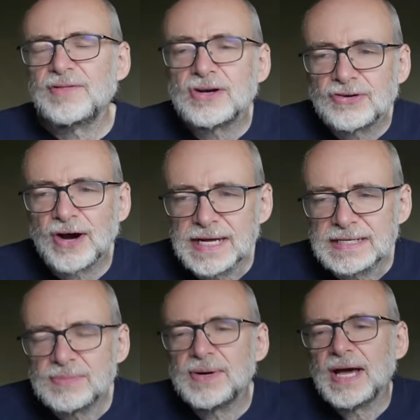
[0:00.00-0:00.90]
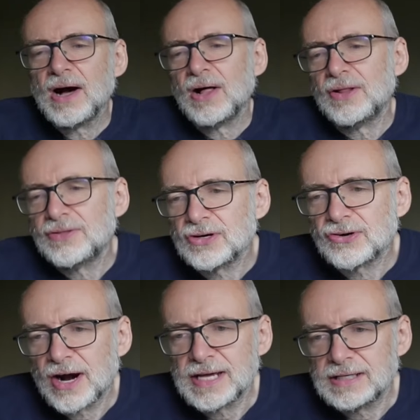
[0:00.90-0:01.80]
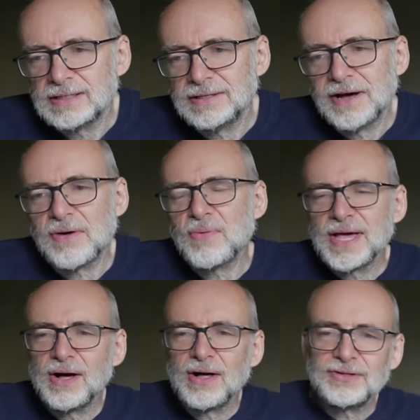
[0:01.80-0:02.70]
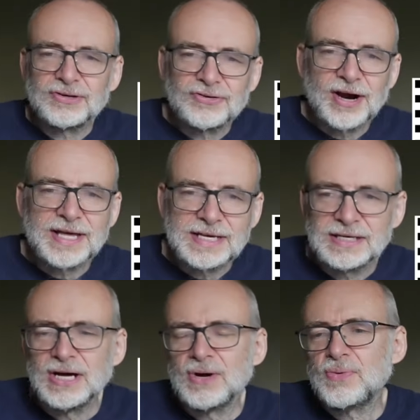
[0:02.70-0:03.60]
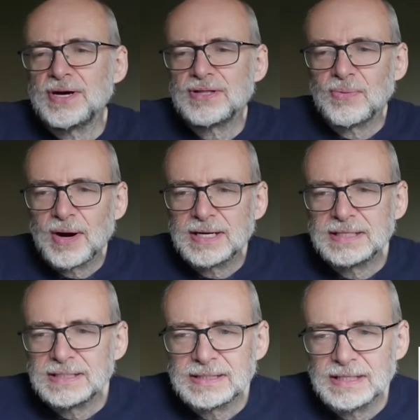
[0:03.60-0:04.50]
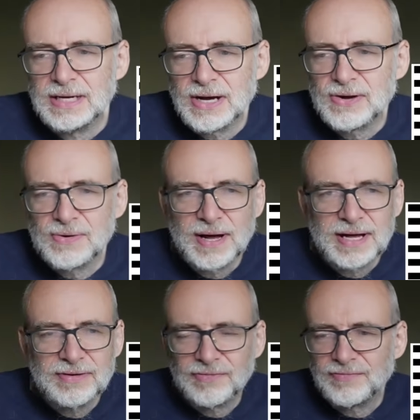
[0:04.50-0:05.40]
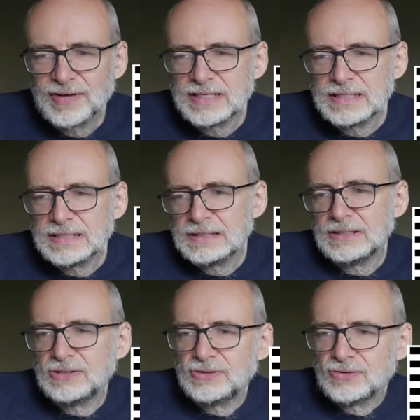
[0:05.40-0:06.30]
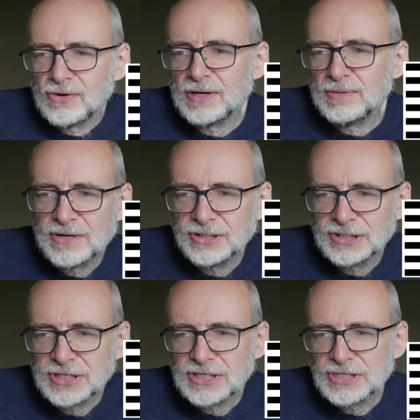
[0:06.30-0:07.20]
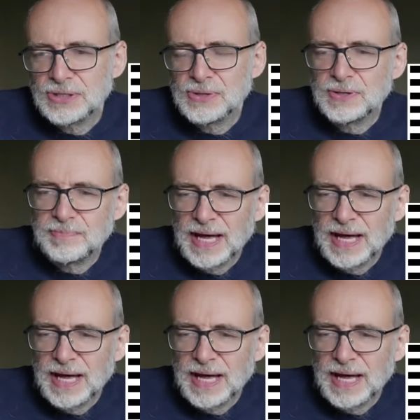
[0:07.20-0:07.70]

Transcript: the great, we are the great. We are the great. We're the ones who have strong emotions, who